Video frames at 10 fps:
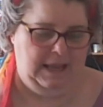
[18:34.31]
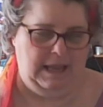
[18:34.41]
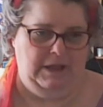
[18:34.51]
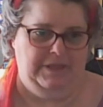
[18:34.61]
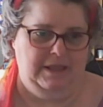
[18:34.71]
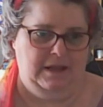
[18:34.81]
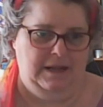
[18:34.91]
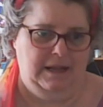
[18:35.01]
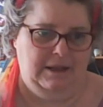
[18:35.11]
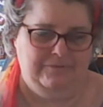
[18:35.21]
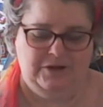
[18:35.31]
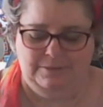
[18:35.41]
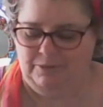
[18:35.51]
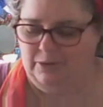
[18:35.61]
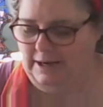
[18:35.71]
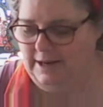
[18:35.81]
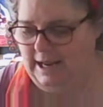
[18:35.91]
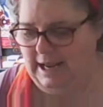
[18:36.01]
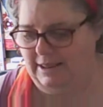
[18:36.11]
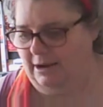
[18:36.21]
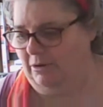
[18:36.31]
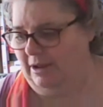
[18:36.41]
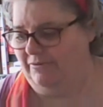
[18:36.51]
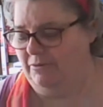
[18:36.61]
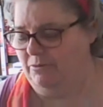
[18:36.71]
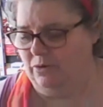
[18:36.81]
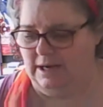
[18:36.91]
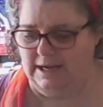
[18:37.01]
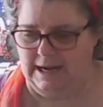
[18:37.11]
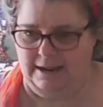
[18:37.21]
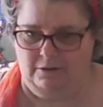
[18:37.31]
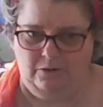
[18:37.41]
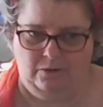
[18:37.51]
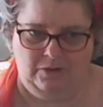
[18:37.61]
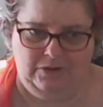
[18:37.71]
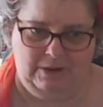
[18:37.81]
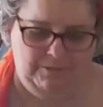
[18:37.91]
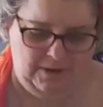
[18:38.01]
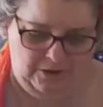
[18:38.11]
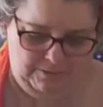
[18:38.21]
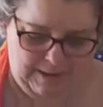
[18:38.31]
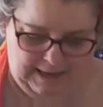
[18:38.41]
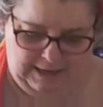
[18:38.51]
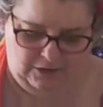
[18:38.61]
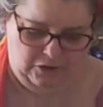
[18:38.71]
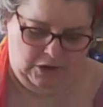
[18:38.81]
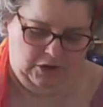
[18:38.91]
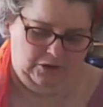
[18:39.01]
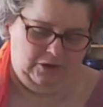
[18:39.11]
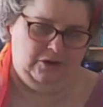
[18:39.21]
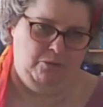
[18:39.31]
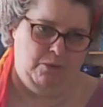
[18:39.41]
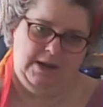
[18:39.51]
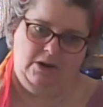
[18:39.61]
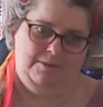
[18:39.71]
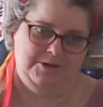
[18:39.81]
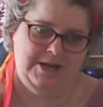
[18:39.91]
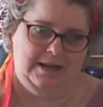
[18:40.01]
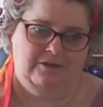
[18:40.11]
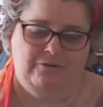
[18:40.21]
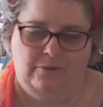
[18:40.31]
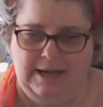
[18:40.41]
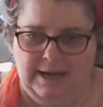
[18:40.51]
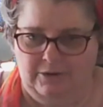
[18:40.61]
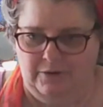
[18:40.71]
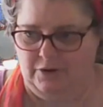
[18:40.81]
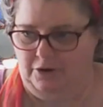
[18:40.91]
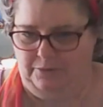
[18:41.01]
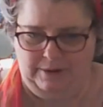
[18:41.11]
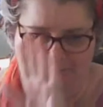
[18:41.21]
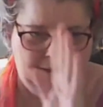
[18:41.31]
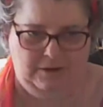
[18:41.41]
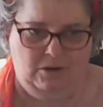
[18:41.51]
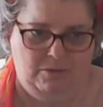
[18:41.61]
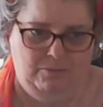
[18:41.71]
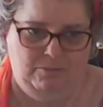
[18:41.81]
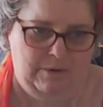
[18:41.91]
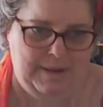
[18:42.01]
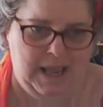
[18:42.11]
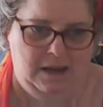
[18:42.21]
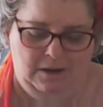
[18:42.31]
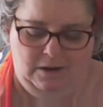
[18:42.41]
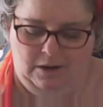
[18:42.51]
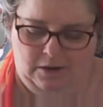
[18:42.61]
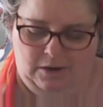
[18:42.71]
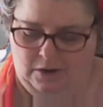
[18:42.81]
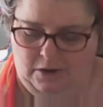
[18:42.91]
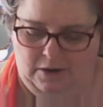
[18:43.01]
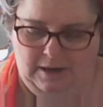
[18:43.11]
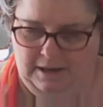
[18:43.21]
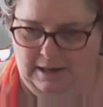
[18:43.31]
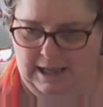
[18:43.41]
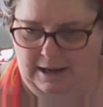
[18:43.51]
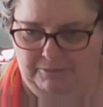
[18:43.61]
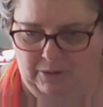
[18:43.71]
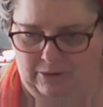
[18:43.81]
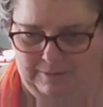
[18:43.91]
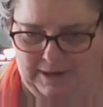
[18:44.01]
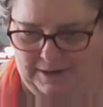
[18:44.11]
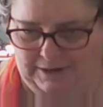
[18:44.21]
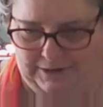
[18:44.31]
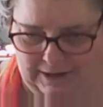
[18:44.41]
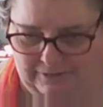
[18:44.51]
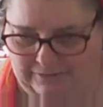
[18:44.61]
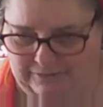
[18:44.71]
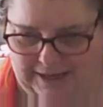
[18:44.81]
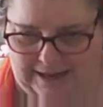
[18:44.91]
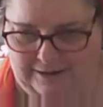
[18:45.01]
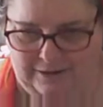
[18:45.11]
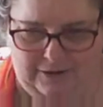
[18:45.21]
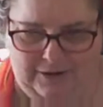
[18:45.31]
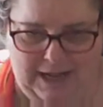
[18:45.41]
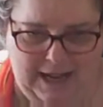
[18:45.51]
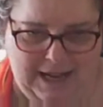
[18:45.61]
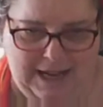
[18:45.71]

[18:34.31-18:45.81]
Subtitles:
There's a link I've just put in there, and that'll give you more details on the stimulus package. So it's a one-time check, the $1,400 one, but it's got more about unemployment and stuff like that. So there you go.